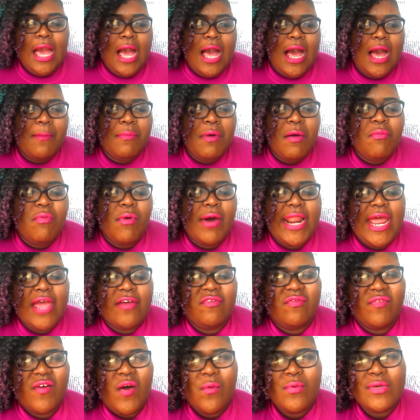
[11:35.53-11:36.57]
Uh, but what I
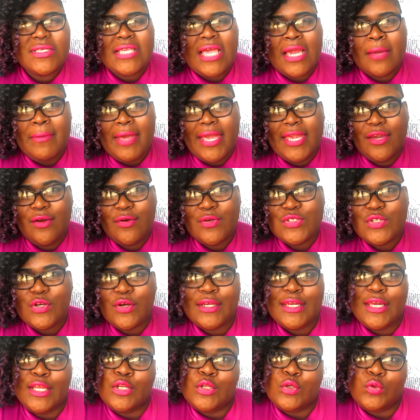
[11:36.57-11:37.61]
felt was like my hair
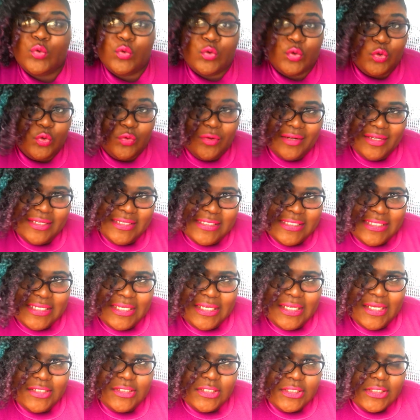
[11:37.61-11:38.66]
started getting a little
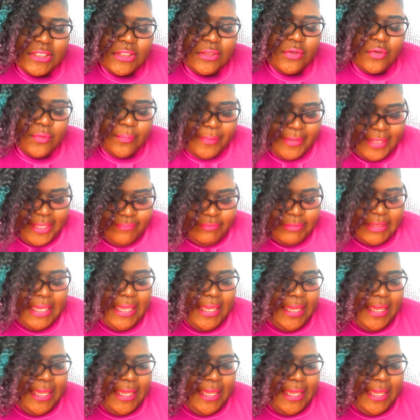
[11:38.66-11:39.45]
greasy, uh, just a little bit.